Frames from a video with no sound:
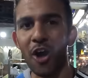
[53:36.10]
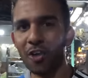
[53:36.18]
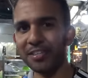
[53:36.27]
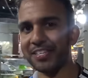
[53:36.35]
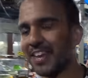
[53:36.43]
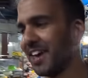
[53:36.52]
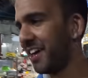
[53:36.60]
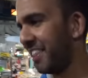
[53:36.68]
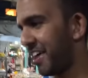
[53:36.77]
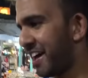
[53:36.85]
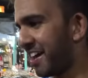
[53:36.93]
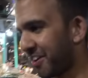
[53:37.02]
You can't sit
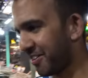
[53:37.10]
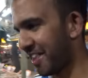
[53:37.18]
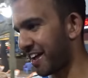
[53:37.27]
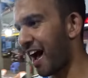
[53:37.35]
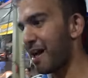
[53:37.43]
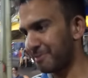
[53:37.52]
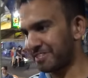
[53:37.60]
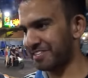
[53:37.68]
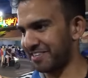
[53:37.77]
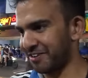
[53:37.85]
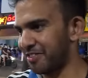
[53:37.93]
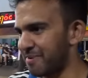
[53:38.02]
like I'm
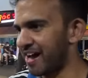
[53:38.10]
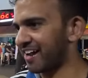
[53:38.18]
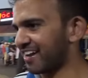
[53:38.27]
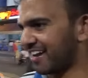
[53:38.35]
sitting on the back.